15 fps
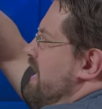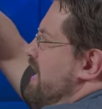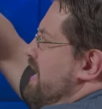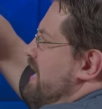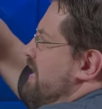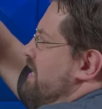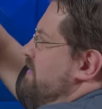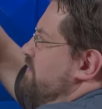
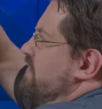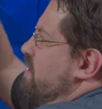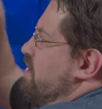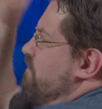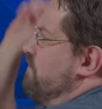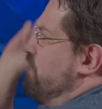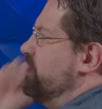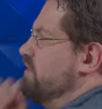And they
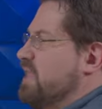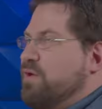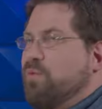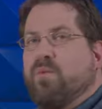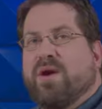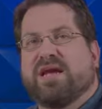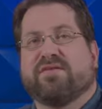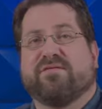are very
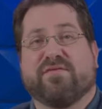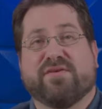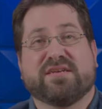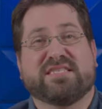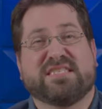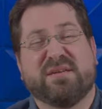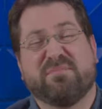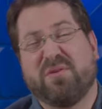lightweight, very
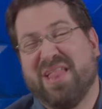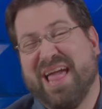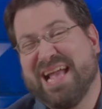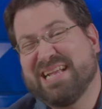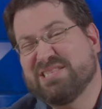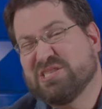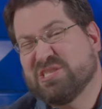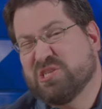simple,
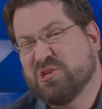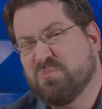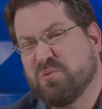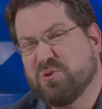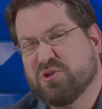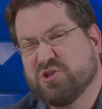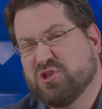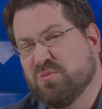and
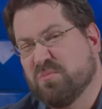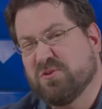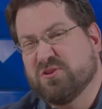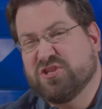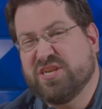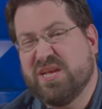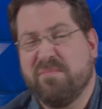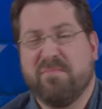super, super
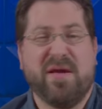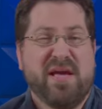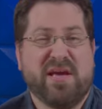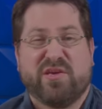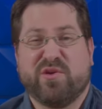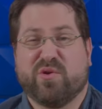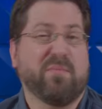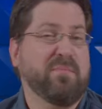cheap.
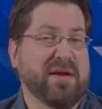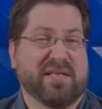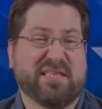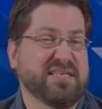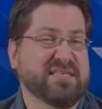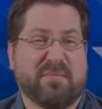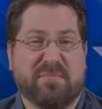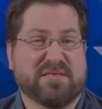You could pick
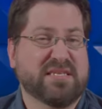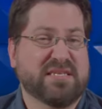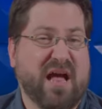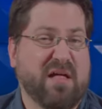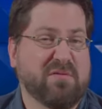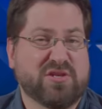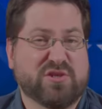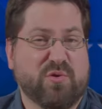these up at the
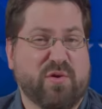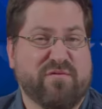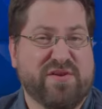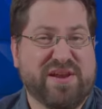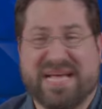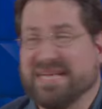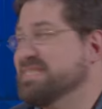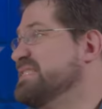dollar store for
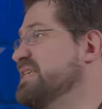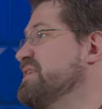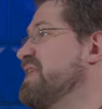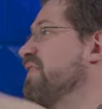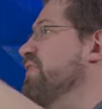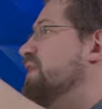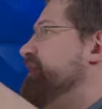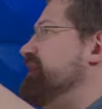next to
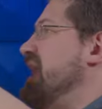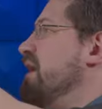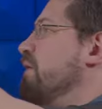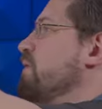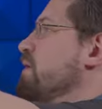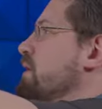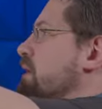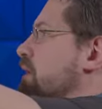nothing.
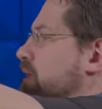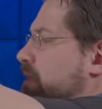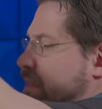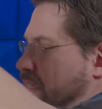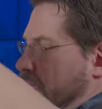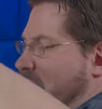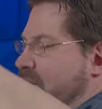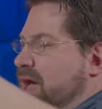Now,
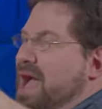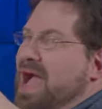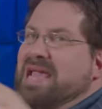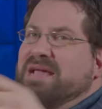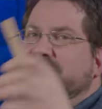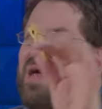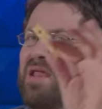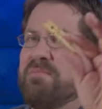I
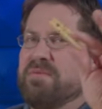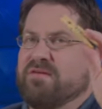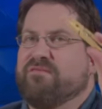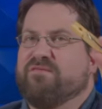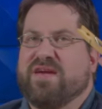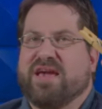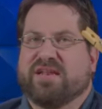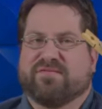am not a big
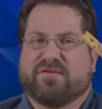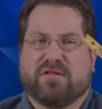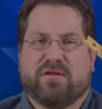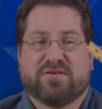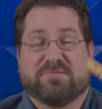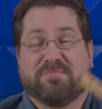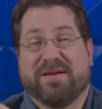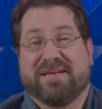fan of
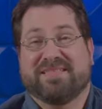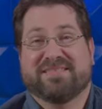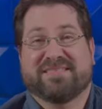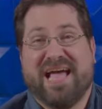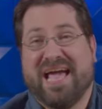clothespins.